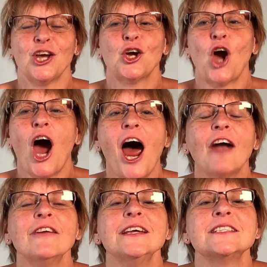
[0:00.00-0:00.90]

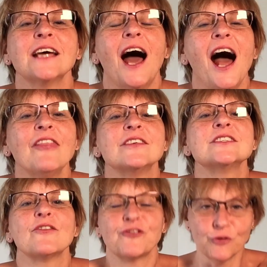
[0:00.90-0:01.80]
encourage others
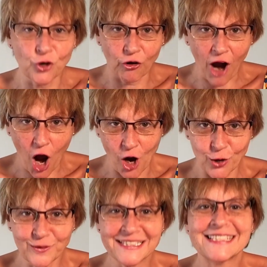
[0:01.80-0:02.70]
through your
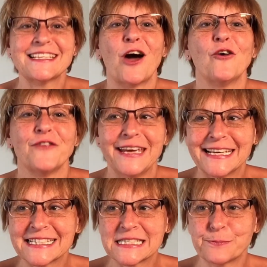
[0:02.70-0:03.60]
own
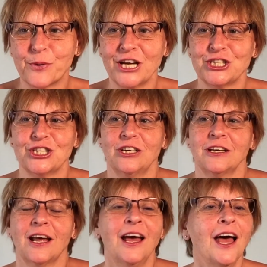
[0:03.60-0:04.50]

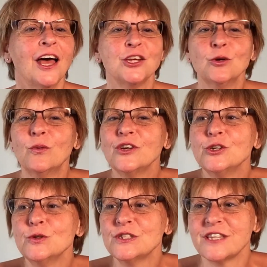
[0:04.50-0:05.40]
self-expression. You will
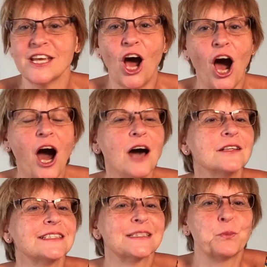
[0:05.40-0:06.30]
use the
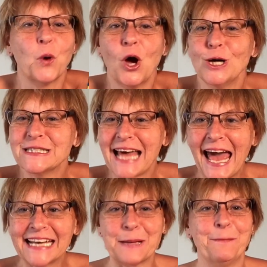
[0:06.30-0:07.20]
arts, words
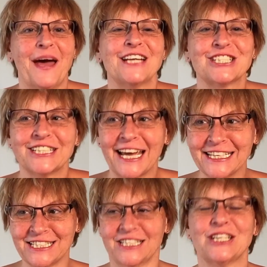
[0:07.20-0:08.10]
and
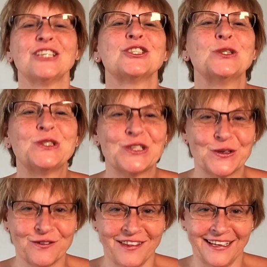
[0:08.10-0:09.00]
imagination to
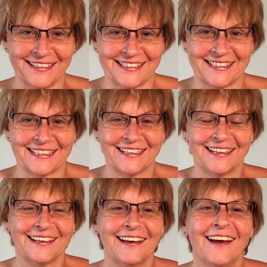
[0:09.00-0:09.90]
do this.
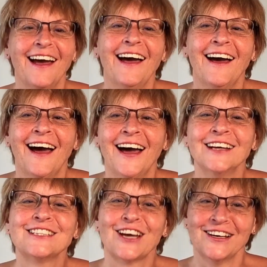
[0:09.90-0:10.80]

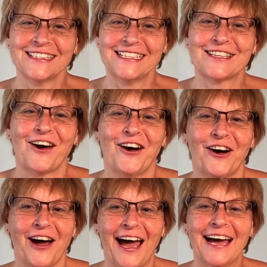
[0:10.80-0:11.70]
Chances
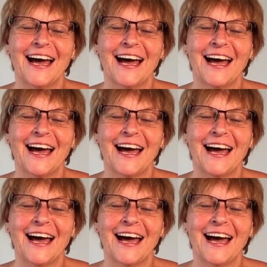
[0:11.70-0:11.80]
are,